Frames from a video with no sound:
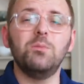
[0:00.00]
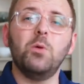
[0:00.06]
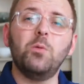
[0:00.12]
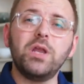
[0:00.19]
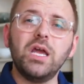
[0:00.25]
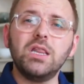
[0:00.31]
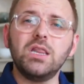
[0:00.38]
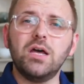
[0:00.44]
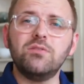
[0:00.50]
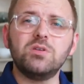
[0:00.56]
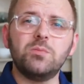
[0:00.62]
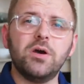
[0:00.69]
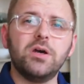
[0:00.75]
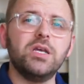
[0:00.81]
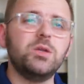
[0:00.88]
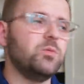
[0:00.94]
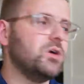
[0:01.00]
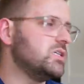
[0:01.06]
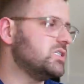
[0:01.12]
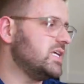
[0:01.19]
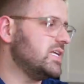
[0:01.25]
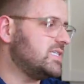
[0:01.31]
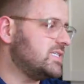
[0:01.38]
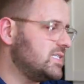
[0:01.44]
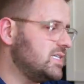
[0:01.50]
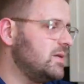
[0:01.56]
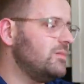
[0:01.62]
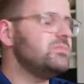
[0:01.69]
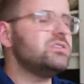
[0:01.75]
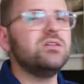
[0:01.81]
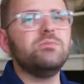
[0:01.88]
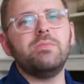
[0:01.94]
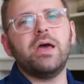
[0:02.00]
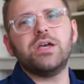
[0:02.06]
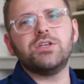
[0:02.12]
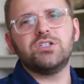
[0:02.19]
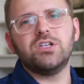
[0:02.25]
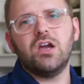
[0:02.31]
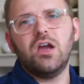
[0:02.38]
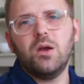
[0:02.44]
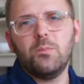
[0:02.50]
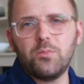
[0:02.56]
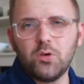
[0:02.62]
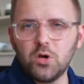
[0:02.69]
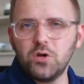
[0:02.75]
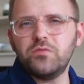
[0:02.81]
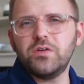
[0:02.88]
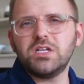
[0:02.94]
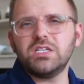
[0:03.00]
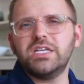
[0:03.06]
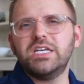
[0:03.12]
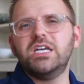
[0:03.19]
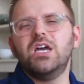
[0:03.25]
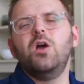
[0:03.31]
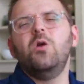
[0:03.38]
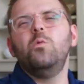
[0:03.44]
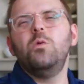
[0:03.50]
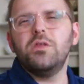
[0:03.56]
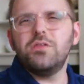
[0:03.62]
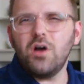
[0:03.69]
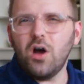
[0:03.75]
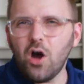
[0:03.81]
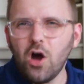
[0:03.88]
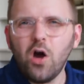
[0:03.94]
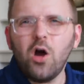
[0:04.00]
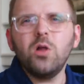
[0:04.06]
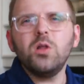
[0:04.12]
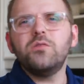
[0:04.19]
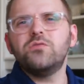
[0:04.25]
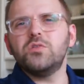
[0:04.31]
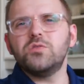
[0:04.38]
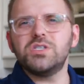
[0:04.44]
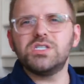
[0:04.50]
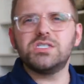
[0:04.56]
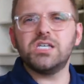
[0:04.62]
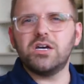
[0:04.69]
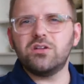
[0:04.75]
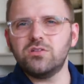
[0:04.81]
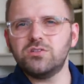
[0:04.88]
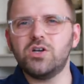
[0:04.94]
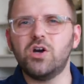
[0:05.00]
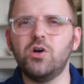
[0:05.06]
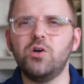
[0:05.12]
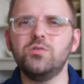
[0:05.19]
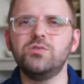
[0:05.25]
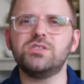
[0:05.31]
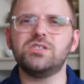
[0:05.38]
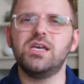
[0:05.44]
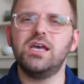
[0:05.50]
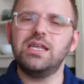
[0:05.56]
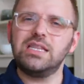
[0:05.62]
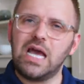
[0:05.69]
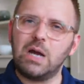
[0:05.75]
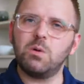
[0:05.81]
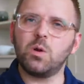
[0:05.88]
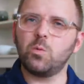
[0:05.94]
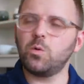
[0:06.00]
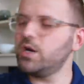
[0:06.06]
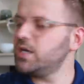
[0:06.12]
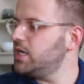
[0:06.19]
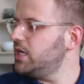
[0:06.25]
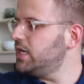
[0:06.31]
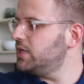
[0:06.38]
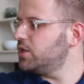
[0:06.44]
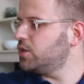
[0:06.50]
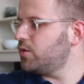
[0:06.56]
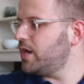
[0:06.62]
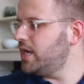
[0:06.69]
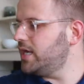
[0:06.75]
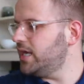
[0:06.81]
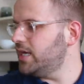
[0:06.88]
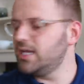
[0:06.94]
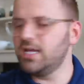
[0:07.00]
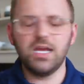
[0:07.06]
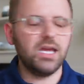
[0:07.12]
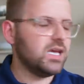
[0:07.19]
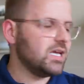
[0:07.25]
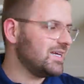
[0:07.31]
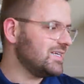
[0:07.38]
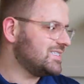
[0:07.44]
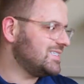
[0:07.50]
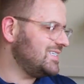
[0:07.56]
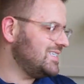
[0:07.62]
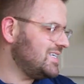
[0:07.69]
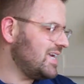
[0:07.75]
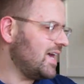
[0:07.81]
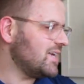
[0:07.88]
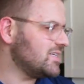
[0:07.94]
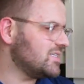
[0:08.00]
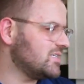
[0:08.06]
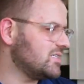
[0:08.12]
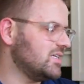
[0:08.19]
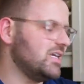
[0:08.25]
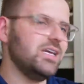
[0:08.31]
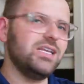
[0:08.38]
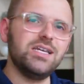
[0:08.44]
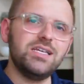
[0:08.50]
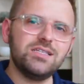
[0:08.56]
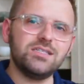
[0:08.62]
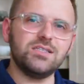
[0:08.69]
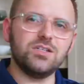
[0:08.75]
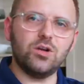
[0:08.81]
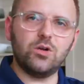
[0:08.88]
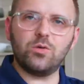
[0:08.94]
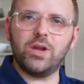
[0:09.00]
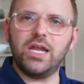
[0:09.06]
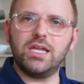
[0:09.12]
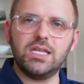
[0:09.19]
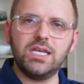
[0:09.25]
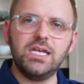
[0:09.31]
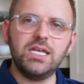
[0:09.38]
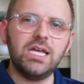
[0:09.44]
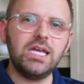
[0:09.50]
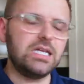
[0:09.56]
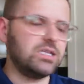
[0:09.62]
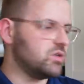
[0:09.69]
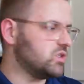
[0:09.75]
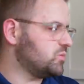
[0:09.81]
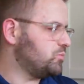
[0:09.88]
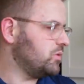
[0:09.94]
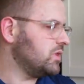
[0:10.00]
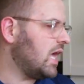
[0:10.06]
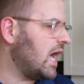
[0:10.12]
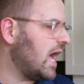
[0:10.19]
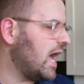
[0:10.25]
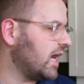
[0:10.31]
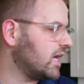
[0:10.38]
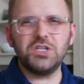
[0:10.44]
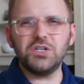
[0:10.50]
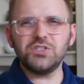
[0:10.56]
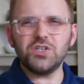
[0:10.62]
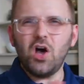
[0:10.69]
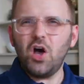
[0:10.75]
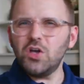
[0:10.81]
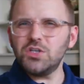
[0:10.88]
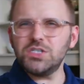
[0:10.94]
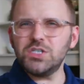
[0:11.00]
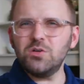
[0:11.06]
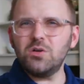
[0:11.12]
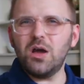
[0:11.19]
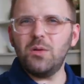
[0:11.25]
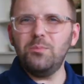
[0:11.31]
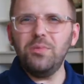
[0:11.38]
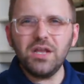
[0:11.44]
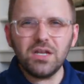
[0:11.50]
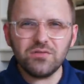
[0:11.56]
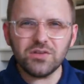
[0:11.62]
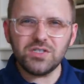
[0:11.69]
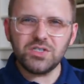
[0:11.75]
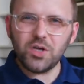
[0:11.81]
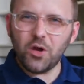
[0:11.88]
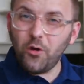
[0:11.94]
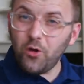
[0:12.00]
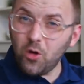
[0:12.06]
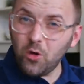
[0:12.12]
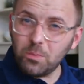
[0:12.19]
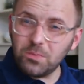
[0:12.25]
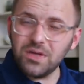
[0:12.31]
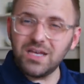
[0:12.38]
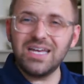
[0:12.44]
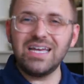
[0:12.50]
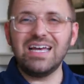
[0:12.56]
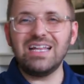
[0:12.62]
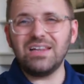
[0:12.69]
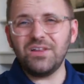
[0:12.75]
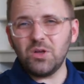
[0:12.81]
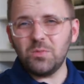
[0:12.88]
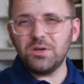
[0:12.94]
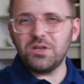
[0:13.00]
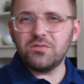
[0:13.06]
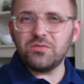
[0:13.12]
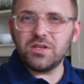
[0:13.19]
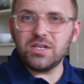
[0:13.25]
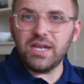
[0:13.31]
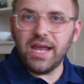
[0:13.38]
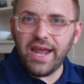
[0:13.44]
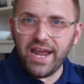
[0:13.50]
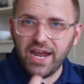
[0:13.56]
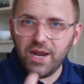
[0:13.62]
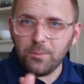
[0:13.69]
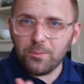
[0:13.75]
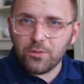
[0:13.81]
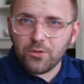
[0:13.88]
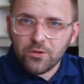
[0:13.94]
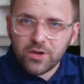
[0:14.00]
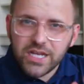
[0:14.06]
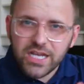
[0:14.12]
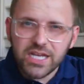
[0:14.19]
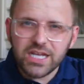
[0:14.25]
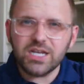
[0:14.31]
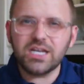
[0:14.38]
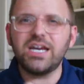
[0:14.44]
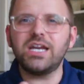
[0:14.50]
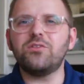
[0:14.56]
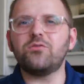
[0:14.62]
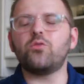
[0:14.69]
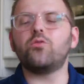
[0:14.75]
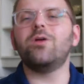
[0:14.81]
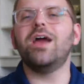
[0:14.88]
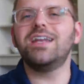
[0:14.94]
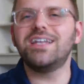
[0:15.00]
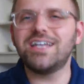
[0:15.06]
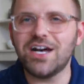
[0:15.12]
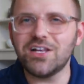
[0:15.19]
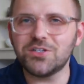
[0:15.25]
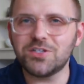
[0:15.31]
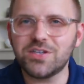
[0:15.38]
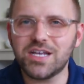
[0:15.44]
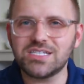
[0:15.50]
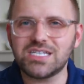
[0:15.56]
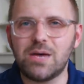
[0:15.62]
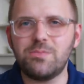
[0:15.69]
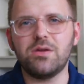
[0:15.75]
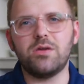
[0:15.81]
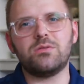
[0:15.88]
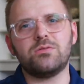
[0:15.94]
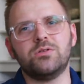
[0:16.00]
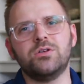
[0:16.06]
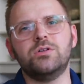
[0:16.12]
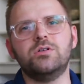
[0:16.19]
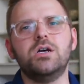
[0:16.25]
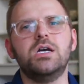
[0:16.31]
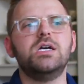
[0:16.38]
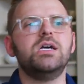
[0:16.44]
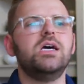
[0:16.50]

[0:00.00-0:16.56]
But what I loved about it was it seemed to mesh perfectly with all of those subtle tones that were working in the granite. Because yes, it is gray leaning and there's black, but there's also a bit of a taupe, a little bit of an ambery kind of red color that's coming through.